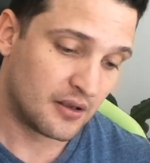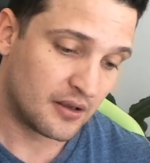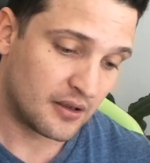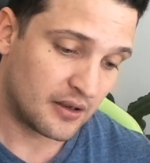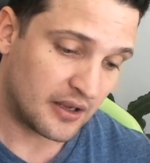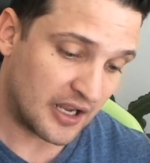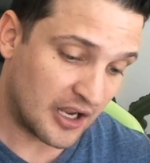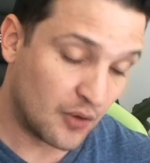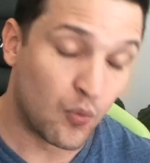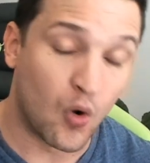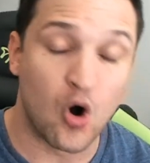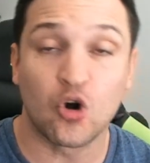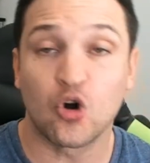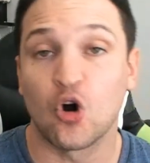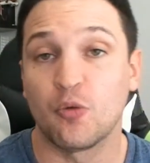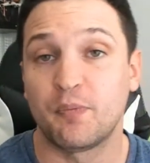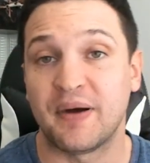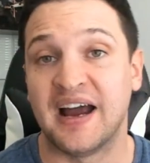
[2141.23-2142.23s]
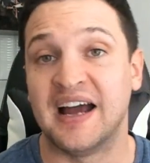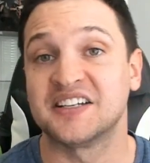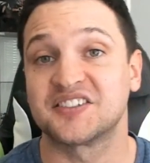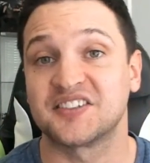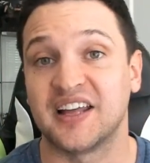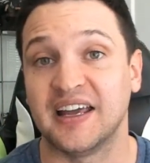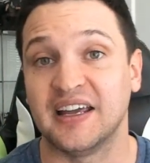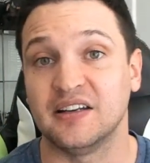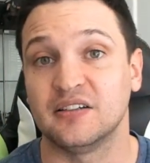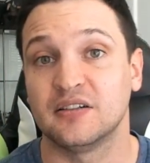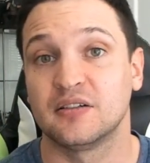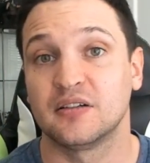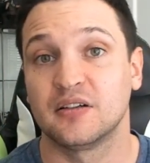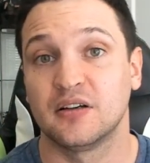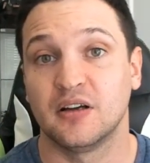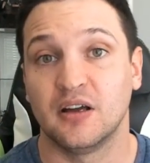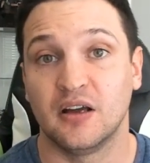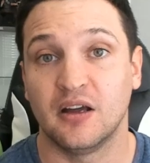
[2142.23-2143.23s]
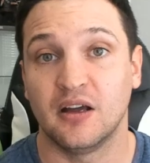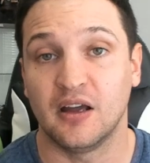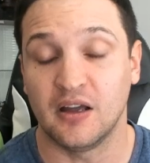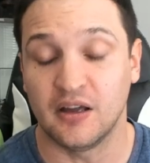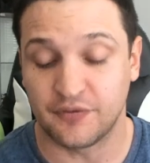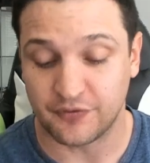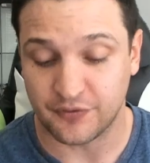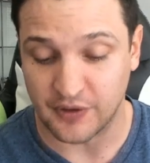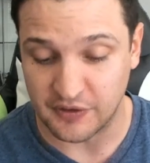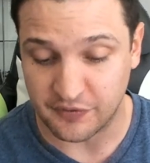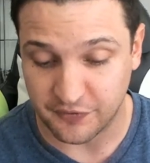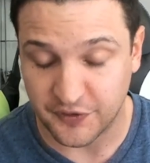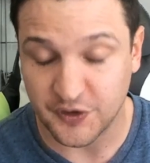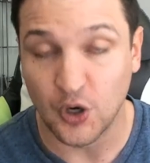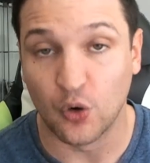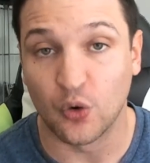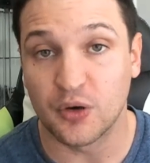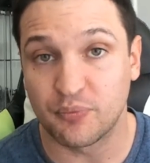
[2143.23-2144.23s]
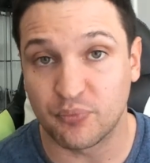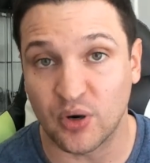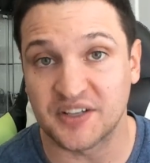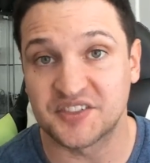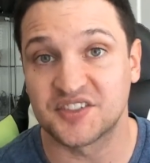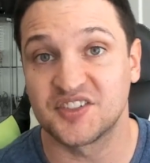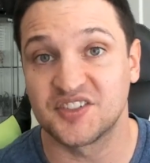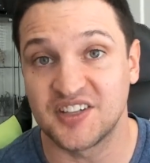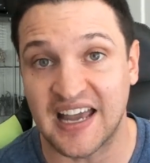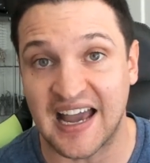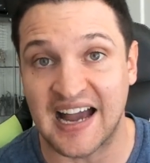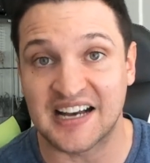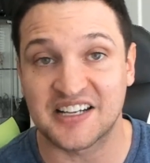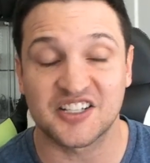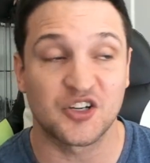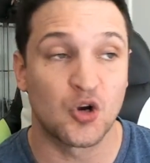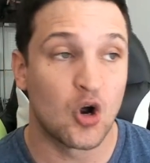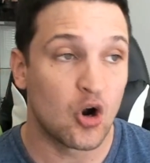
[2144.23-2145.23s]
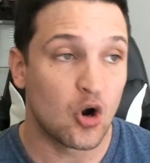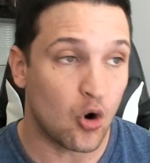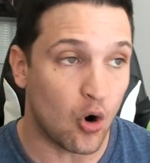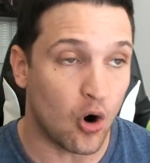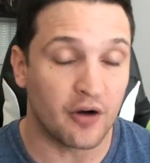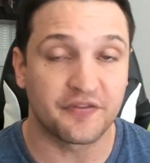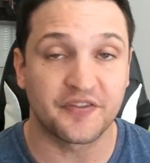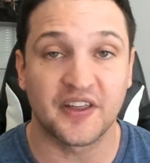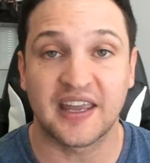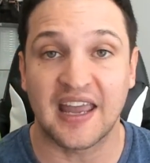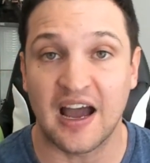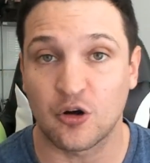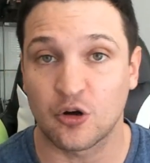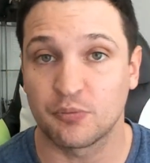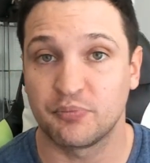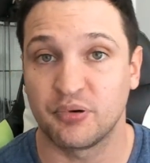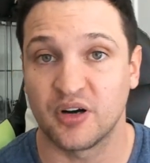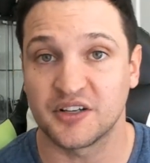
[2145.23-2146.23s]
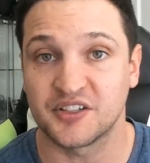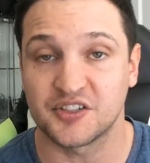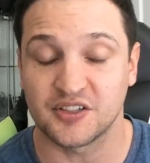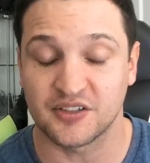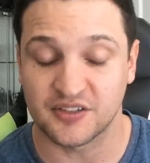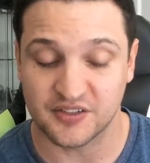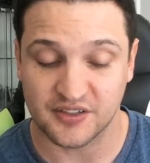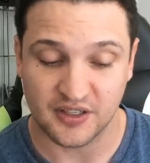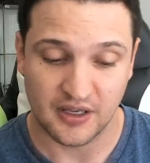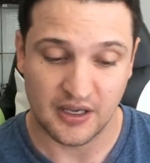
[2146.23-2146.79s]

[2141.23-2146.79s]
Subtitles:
It won't go past 8 if Fury presses the action off the counter punches.